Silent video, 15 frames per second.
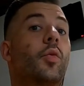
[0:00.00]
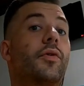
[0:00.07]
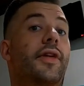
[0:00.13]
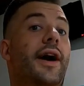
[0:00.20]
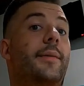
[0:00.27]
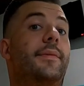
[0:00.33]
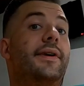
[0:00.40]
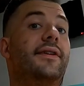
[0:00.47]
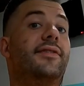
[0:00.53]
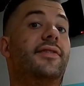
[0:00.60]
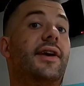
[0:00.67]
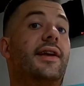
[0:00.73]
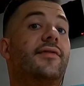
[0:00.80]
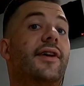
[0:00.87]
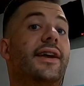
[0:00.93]
With that being
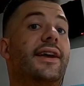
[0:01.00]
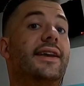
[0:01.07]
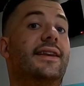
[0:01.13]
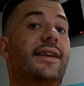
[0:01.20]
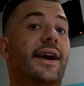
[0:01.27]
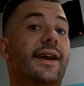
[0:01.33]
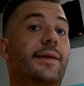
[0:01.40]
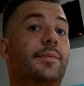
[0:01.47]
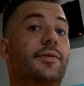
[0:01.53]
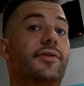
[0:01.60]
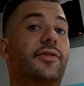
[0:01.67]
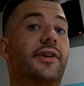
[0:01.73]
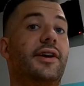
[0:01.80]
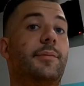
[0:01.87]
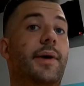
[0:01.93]
said, if I get
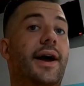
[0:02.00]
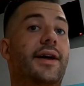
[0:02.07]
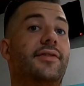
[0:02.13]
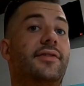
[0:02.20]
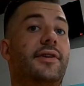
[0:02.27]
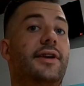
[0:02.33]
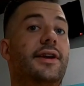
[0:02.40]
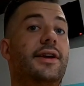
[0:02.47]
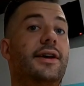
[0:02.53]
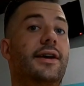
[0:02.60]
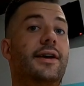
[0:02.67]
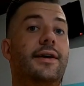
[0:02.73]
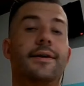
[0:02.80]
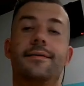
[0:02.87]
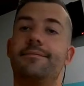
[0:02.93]
90% capacity,
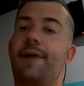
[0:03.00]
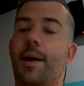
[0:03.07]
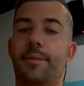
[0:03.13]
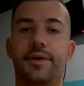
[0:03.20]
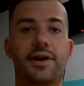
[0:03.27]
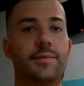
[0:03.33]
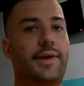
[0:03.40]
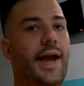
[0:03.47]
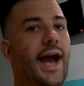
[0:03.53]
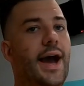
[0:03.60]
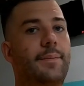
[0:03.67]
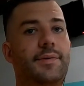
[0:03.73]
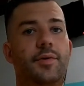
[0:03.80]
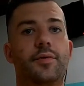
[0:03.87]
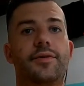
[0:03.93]
I'm gonna be
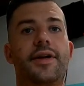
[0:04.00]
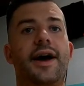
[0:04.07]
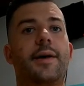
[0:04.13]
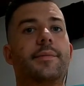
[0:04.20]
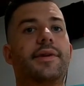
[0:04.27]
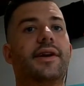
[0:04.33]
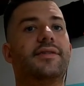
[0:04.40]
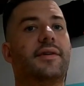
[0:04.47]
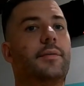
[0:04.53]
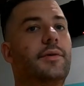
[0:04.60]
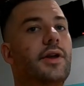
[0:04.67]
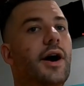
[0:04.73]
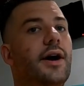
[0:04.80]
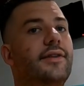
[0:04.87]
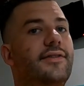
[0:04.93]
happy with that because
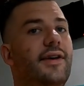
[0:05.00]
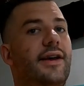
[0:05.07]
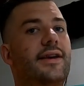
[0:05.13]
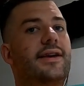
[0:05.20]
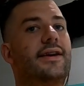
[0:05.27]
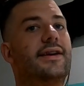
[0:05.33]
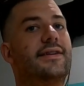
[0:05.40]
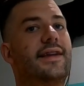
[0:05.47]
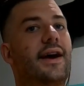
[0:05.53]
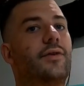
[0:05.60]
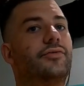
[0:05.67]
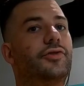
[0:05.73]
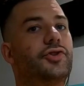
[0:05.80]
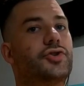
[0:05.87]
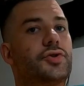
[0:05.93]
I'm not taking it
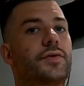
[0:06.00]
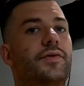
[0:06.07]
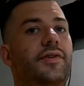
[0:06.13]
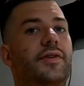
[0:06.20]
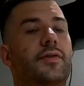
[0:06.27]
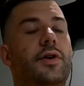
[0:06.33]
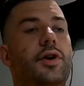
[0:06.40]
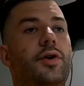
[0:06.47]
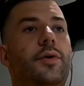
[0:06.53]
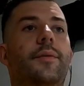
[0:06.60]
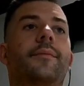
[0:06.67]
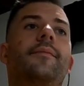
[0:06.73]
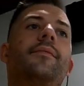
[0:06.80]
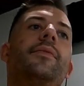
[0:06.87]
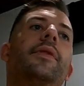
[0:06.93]
down to true
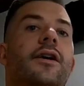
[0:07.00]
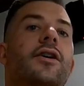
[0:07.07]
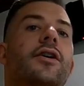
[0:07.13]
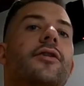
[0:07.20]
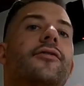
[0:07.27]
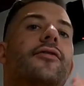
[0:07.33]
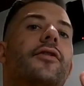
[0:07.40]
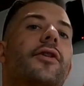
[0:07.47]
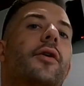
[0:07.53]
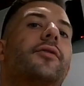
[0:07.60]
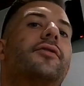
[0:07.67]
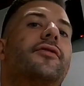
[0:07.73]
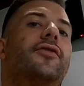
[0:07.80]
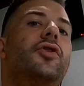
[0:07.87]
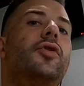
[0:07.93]
zero. For
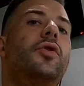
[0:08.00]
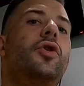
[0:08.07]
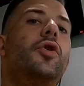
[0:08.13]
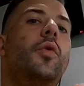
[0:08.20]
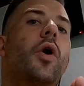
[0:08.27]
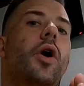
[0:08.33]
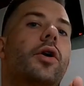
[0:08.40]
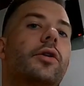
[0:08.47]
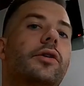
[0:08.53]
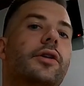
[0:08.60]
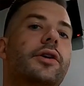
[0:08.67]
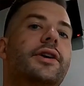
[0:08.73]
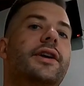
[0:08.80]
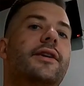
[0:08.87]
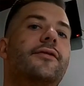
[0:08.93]
those of you who are
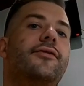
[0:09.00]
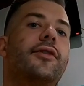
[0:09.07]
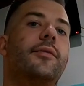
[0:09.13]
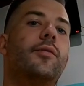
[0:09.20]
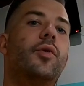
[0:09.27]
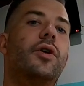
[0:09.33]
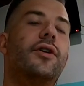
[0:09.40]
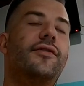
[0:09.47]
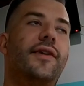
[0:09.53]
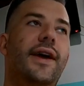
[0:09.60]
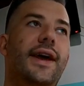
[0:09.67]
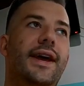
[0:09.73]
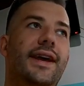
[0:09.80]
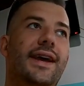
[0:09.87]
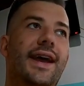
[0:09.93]
looking for more of
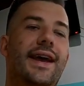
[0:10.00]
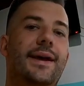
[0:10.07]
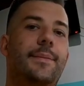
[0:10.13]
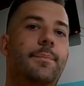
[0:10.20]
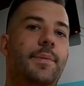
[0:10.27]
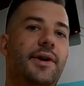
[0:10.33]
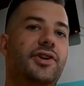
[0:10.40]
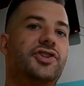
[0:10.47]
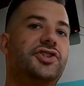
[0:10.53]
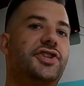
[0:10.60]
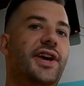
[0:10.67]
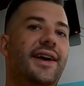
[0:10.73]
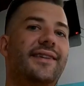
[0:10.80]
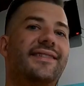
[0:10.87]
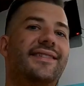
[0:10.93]
a, a bench
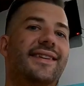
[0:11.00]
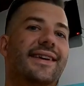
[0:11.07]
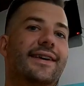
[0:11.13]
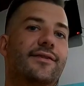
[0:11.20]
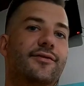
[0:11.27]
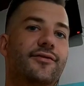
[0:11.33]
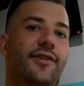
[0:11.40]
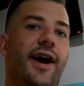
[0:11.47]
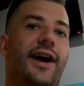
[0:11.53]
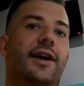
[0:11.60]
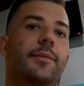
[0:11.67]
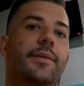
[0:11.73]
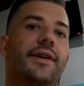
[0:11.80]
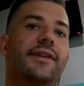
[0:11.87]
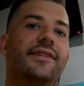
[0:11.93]
testing
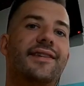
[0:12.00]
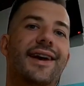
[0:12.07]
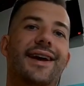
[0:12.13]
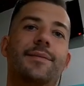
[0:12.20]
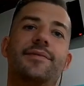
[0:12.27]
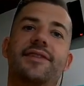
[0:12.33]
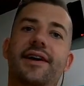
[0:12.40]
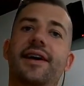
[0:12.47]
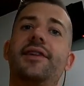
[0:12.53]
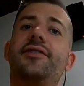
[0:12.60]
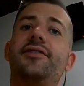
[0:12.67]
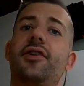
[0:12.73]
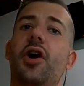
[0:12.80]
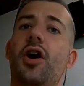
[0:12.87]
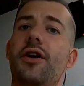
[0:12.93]
environment type
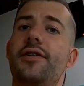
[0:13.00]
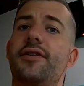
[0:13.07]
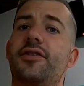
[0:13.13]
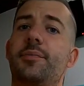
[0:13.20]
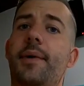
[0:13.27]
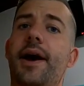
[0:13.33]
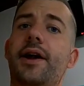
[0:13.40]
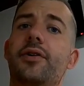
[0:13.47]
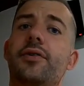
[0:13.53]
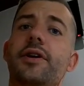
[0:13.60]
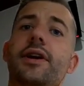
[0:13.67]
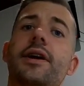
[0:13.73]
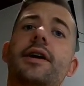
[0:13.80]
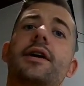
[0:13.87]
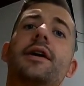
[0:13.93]
test on this
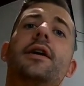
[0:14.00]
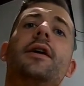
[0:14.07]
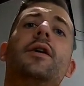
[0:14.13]
battery,